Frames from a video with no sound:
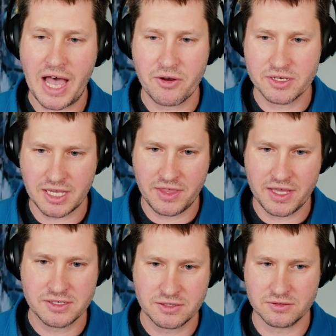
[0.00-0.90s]
us, I
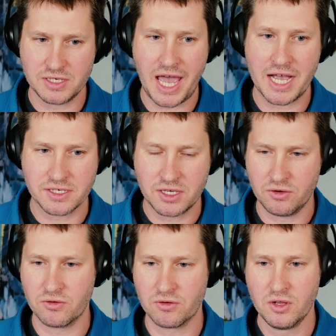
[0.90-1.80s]
think, to
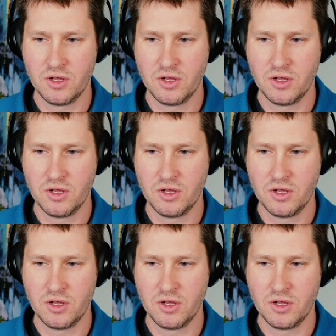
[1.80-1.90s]
execute